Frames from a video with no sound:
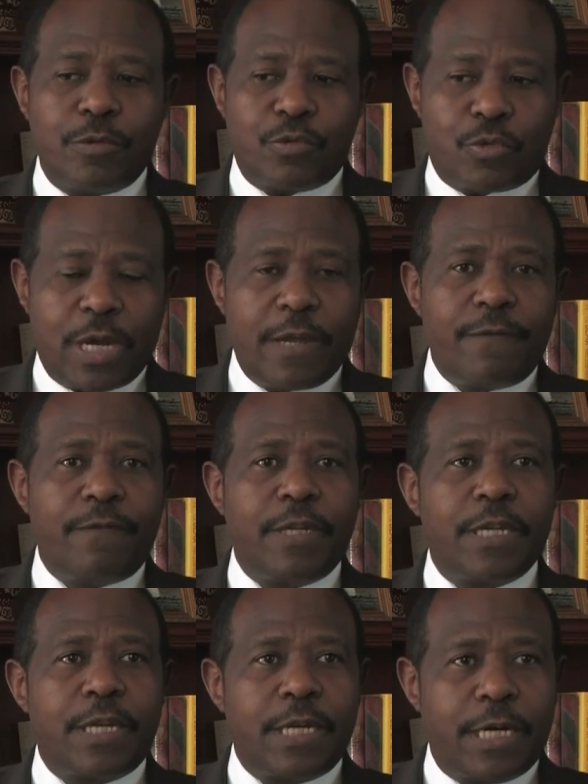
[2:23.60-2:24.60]

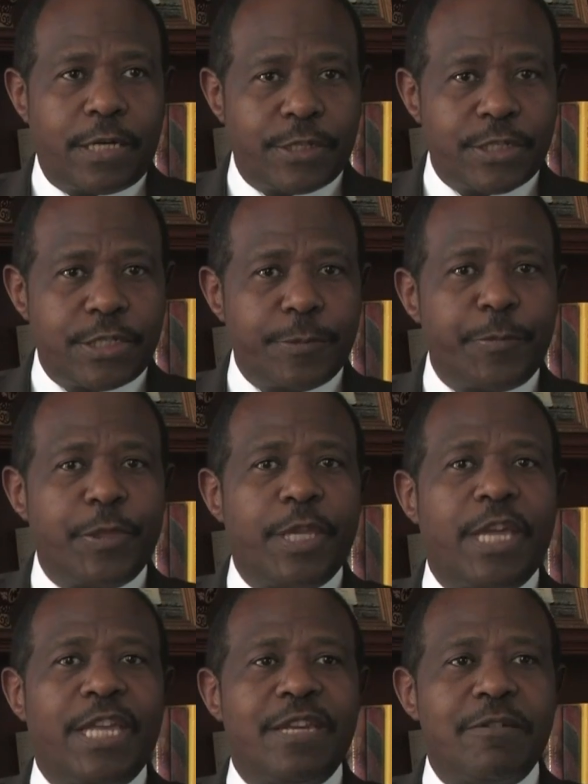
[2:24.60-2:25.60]
driving cars,
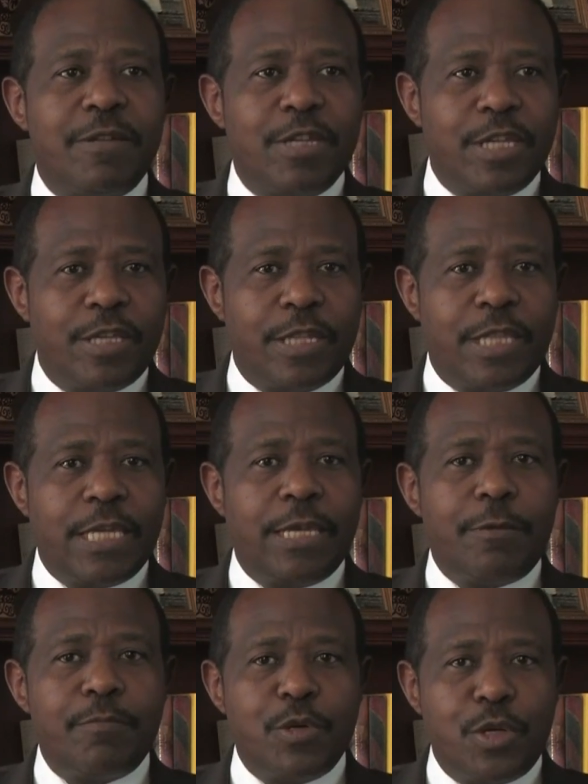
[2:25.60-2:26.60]
and in
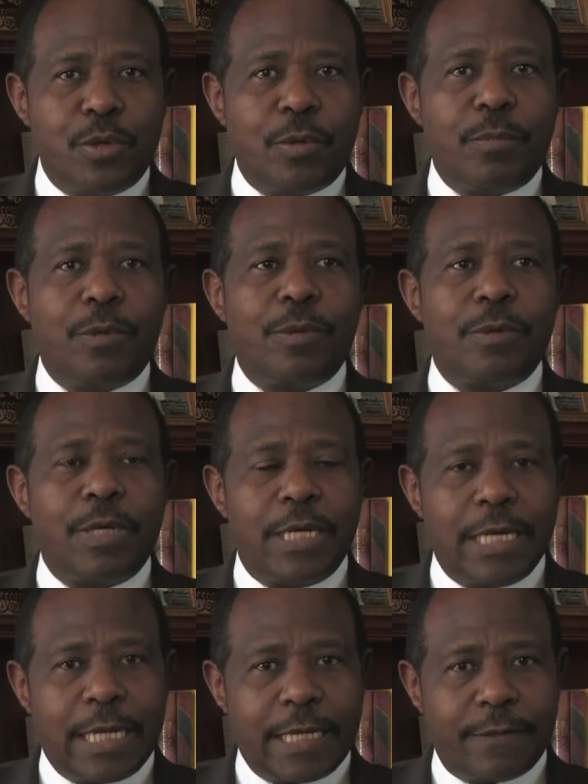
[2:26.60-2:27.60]
their normal
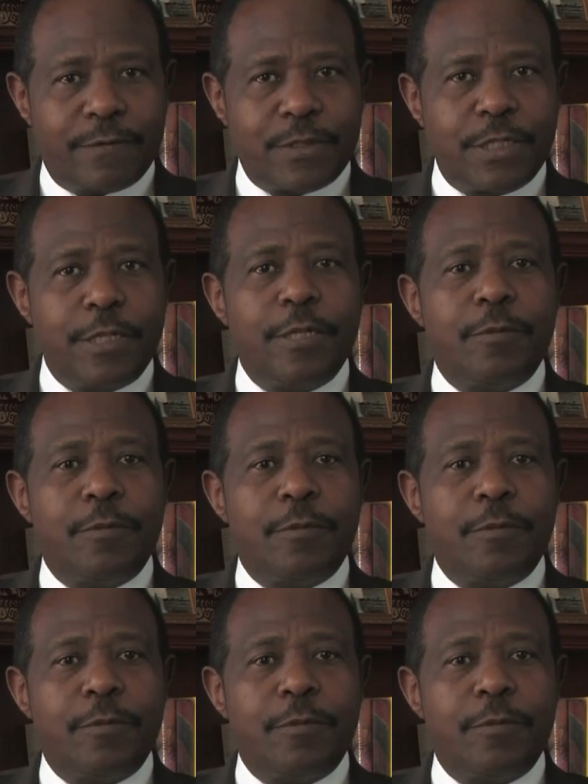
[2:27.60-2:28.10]
lives